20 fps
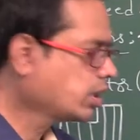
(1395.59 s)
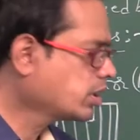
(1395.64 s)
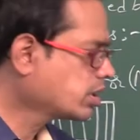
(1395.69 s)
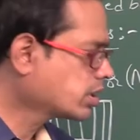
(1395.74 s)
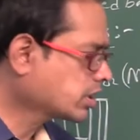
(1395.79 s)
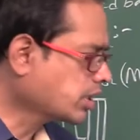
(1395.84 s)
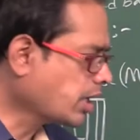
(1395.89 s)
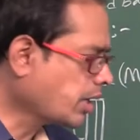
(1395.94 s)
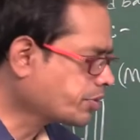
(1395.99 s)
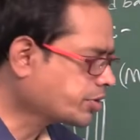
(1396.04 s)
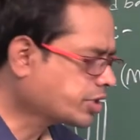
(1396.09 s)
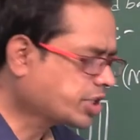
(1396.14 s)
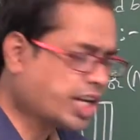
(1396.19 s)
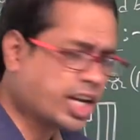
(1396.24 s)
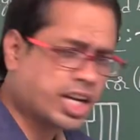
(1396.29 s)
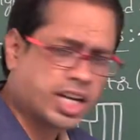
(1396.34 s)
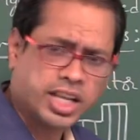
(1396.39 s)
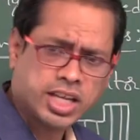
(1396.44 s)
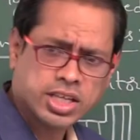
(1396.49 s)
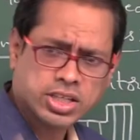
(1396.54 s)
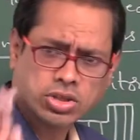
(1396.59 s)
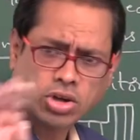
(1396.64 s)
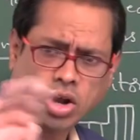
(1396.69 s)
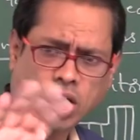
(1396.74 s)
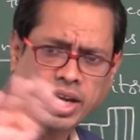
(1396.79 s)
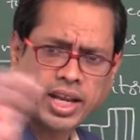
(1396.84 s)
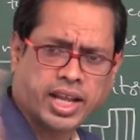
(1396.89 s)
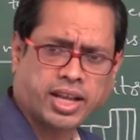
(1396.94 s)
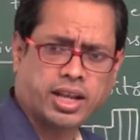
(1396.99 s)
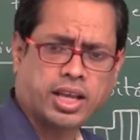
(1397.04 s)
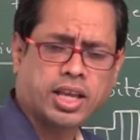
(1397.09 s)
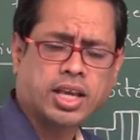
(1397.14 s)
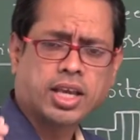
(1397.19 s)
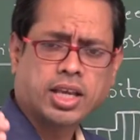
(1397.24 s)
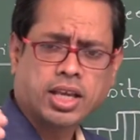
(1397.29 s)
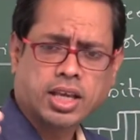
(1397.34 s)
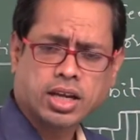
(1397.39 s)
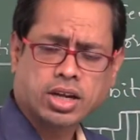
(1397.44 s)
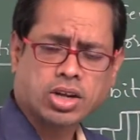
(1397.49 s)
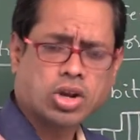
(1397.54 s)
Substrate is not
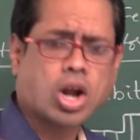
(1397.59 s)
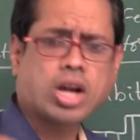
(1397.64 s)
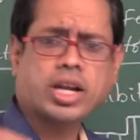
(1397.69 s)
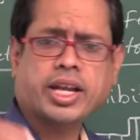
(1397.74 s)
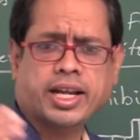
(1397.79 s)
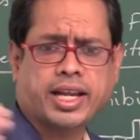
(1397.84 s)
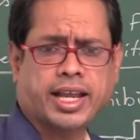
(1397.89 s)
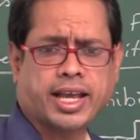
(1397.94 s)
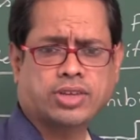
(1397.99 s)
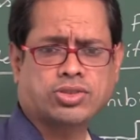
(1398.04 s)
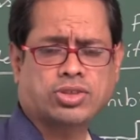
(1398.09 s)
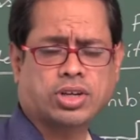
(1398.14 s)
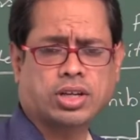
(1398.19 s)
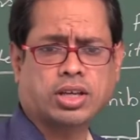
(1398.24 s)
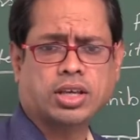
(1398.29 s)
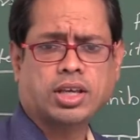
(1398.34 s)
attached.